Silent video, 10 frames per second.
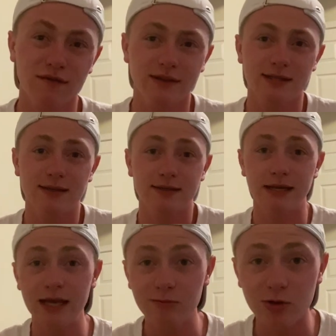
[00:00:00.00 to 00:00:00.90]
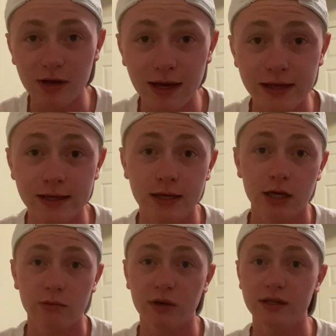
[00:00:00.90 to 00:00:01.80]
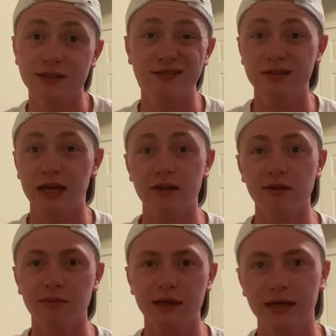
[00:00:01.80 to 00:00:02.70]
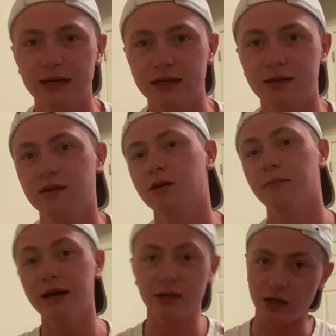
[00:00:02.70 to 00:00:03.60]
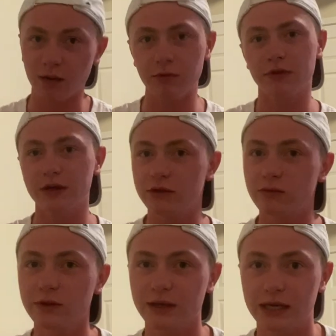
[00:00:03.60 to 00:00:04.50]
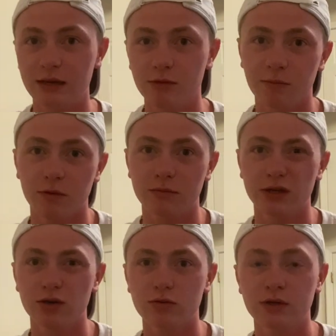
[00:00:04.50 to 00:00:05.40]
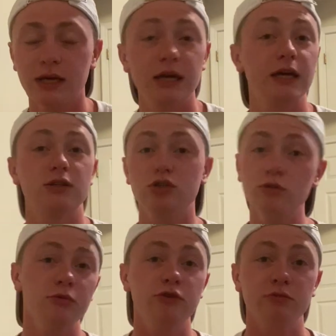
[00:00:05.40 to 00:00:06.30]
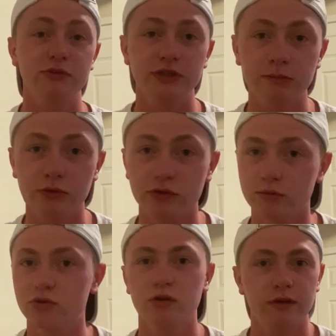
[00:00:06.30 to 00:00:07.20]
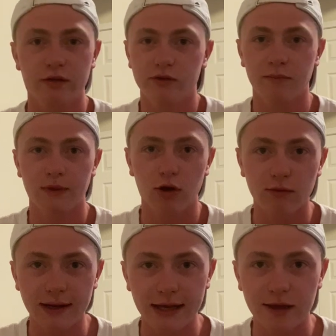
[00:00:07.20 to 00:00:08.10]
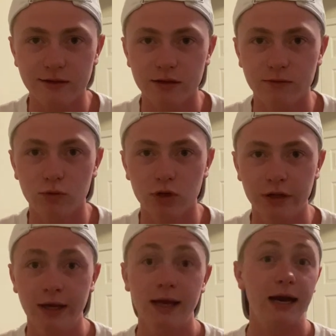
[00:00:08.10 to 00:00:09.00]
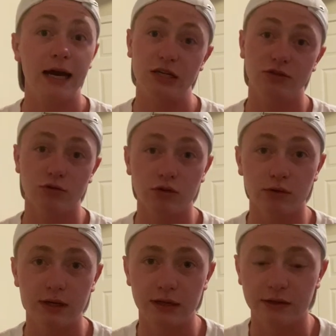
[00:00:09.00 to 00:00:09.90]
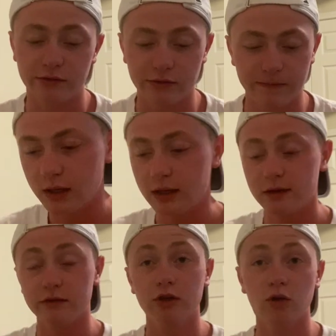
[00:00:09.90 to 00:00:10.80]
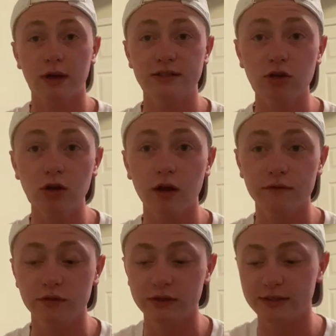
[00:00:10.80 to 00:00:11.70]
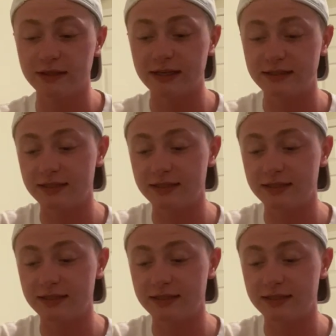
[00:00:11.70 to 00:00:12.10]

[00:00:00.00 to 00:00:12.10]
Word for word: if this has a name or not, but this is kind of something I combined a couple things with and came up on my own. It's super, super simple, so I'm sure that there's something already out there for it. I just don't know what it is. So I started off using a size